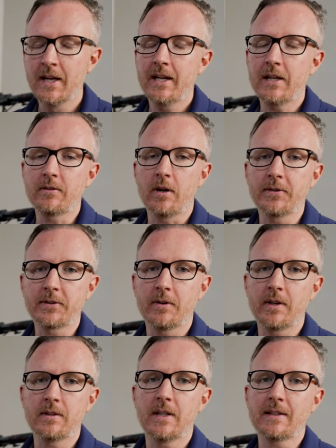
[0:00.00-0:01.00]
It's also
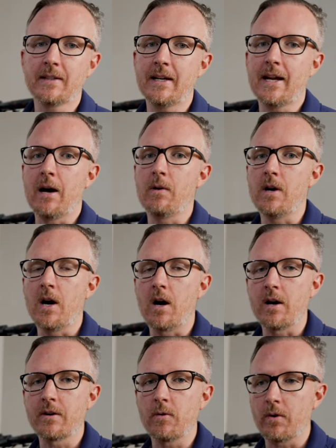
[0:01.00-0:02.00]
going to dictate how
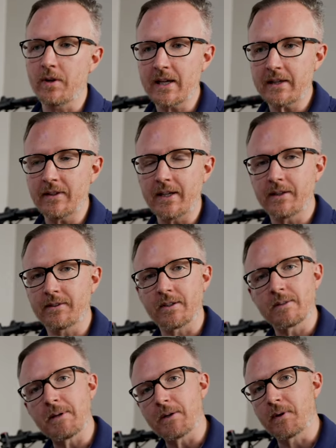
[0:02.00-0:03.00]
hard or easy it is
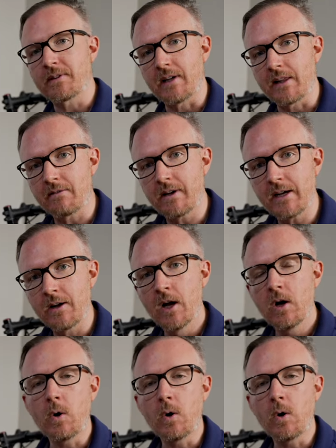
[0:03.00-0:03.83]
going to be to accelerate